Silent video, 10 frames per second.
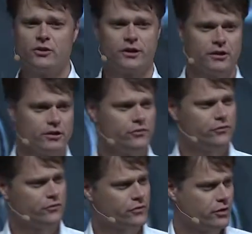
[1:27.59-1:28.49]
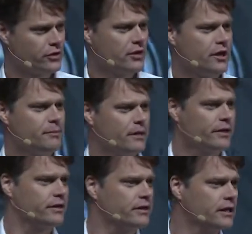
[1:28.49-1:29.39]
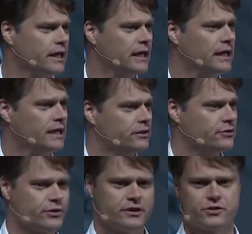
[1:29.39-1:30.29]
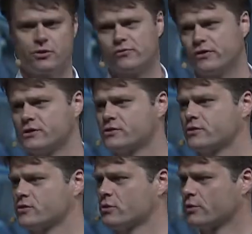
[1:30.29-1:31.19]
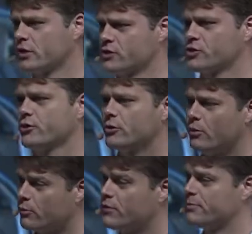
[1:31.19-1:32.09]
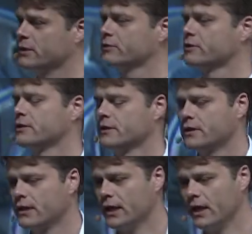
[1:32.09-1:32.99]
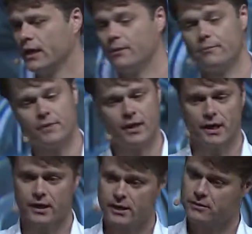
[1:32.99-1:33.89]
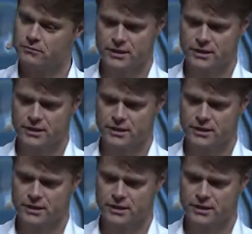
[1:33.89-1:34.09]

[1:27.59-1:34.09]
learning, you've heard a lot about it uh, during this conference, so we're going to show you what we've built, um, and